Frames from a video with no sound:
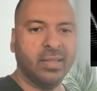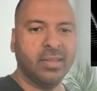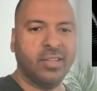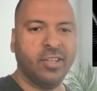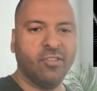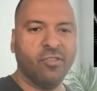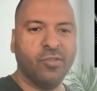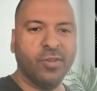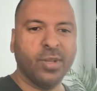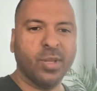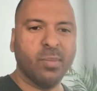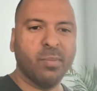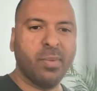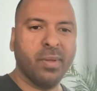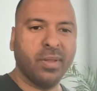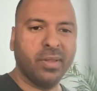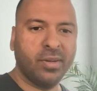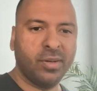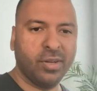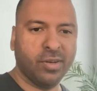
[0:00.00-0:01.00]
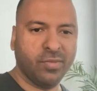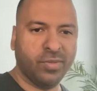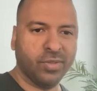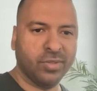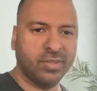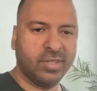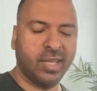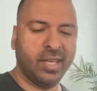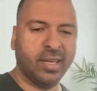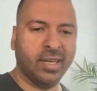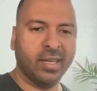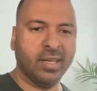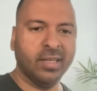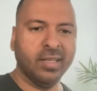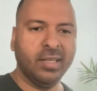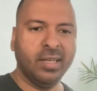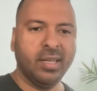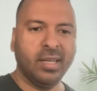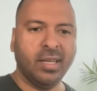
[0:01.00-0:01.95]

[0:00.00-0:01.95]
the availability of those data.